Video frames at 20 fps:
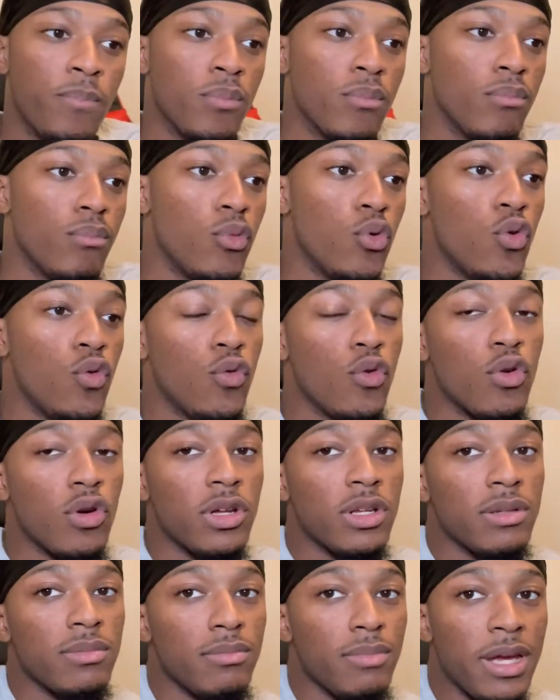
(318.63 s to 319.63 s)
move
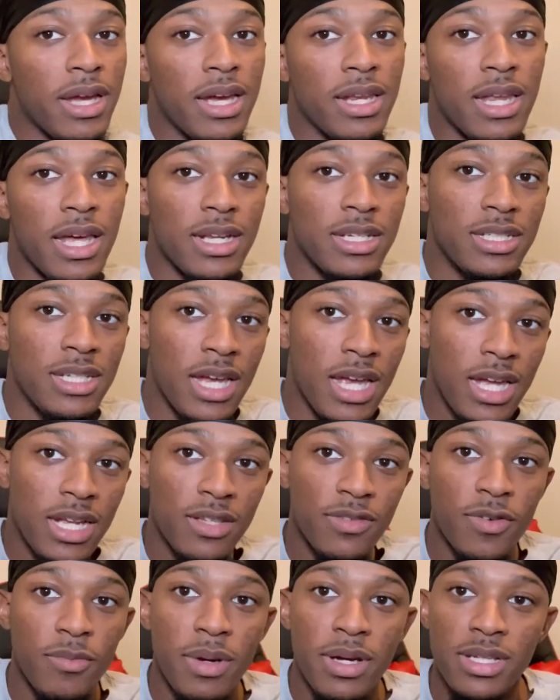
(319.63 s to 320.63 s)
on making that
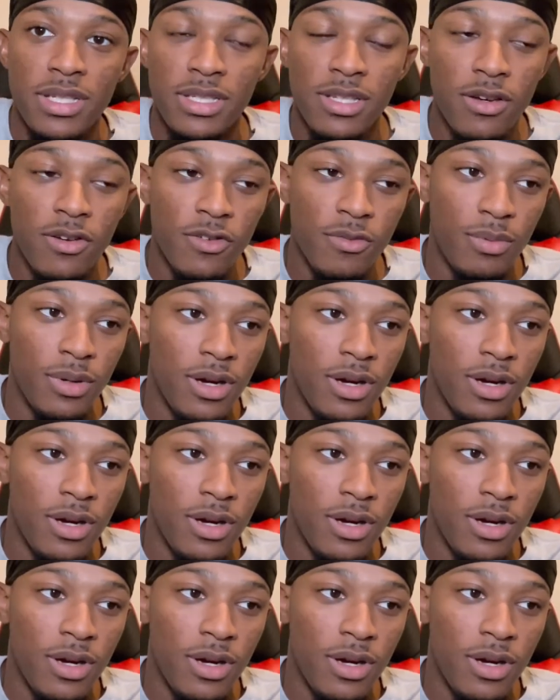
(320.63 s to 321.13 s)
change for myself.